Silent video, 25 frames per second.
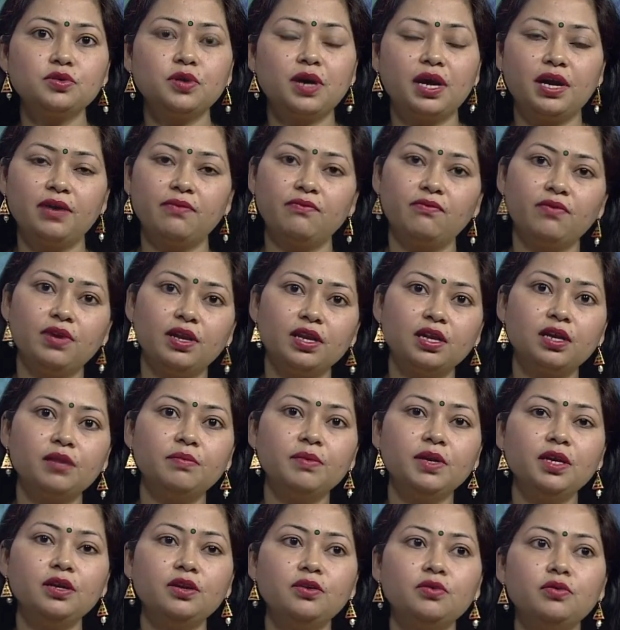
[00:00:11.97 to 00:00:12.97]
So I am
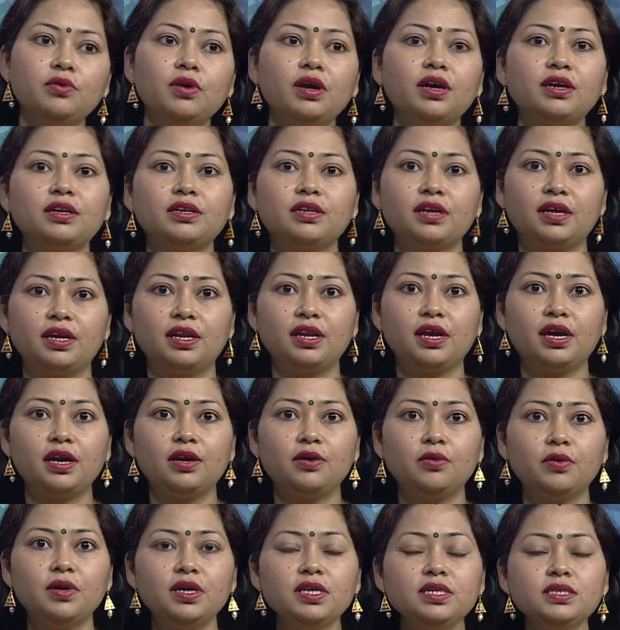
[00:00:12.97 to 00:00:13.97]
welcoming you at
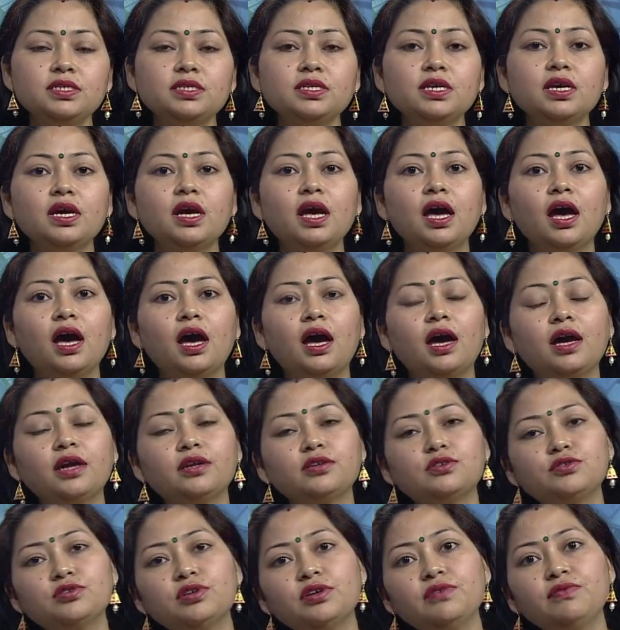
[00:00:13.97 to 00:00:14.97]
NIOS
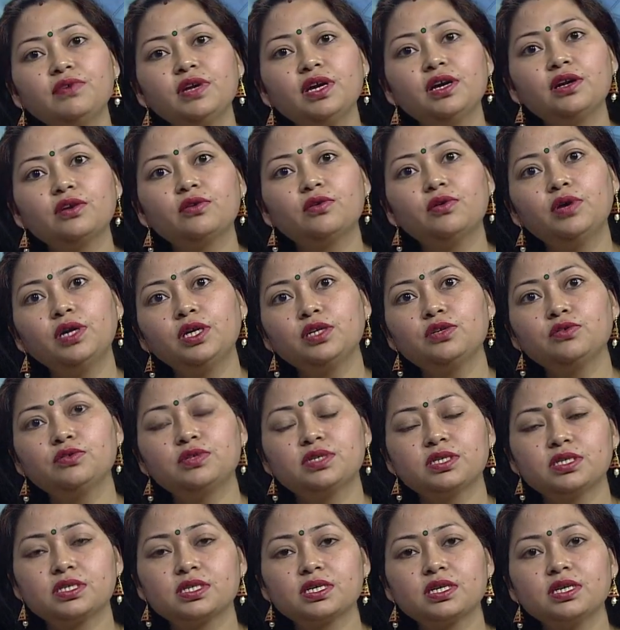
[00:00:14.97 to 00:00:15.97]
and today we are going to
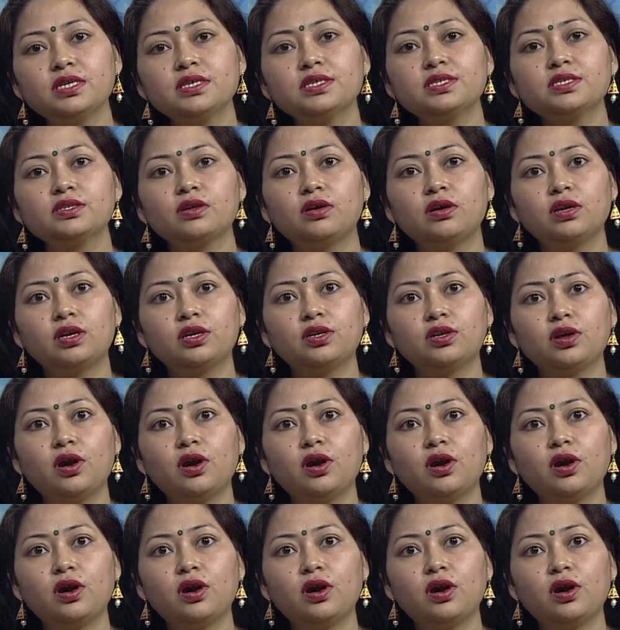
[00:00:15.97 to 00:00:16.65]
discuss on a